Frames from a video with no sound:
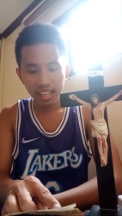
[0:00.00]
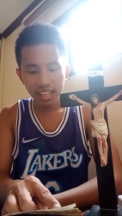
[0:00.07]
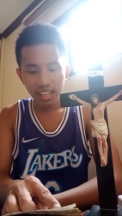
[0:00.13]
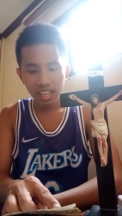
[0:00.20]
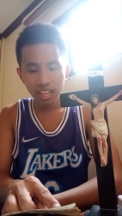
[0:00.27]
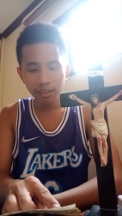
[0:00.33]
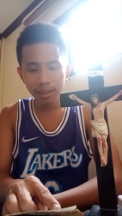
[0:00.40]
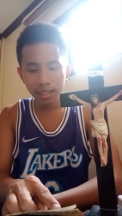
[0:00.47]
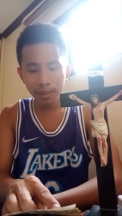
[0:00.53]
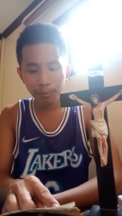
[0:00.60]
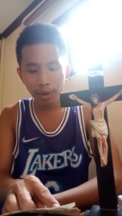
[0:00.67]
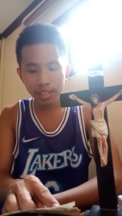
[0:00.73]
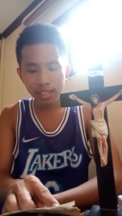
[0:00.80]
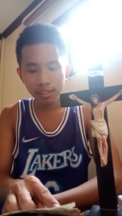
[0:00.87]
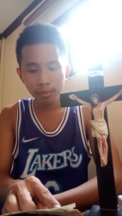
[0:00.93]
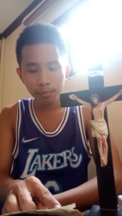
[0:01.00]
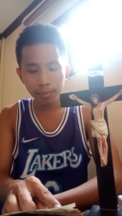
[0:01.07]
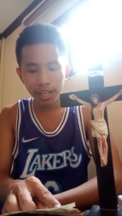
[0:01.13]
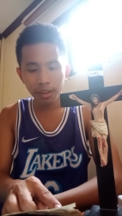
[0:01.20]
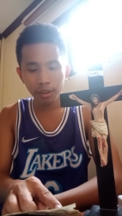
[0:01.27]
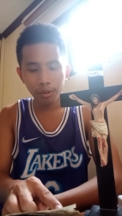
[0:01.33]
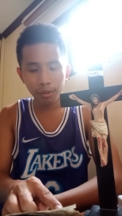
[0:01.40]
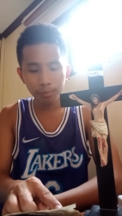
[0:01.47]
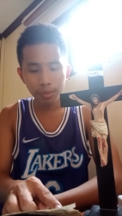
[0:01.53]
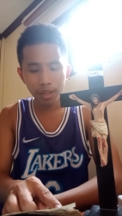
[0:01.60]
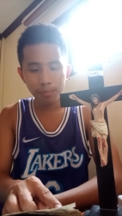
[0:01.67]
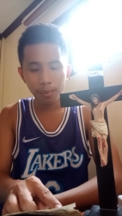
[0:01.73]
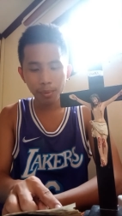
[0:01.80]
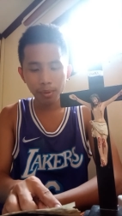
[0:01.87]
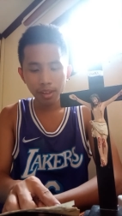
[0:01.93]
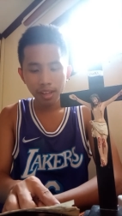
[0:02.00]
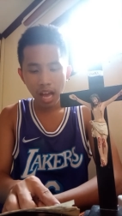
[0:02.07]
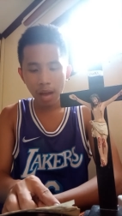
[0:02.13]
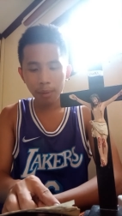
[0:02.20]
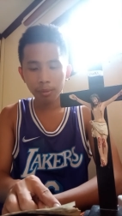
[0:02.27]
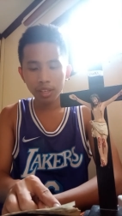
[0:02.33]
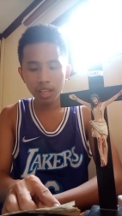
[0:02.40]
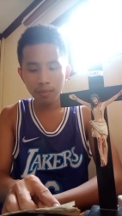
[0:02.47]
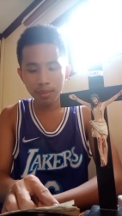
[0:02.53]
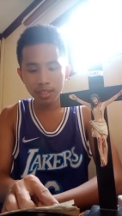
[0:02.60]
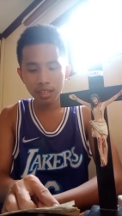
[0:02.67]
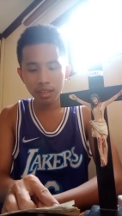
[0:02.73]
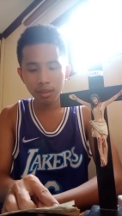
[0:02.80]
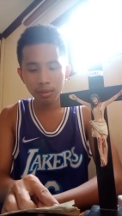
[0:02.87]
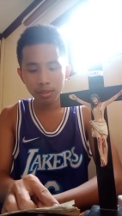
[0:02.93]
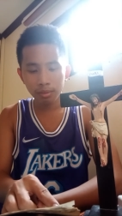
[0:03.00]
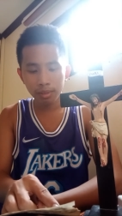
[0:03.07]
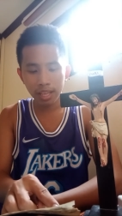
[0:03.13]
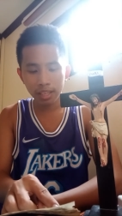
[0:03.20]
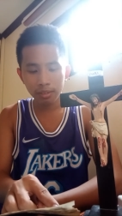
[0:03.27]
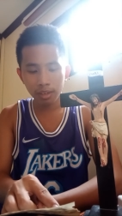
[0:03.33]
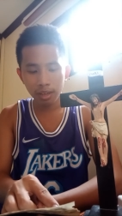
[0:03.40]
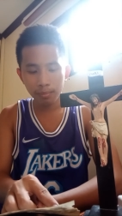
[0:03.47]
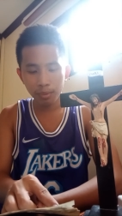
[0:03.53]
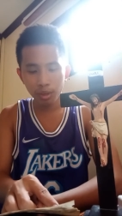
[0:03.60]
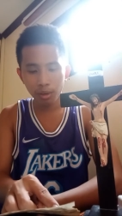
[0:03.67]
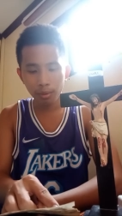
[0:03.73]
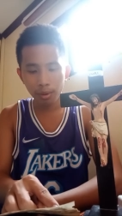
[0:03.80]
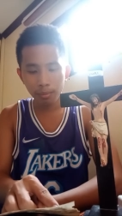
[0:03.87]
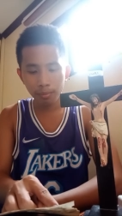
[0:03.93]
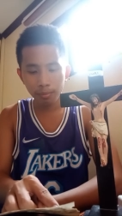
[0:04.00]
Here in the presence of my own people, I will give it to you so that you can bury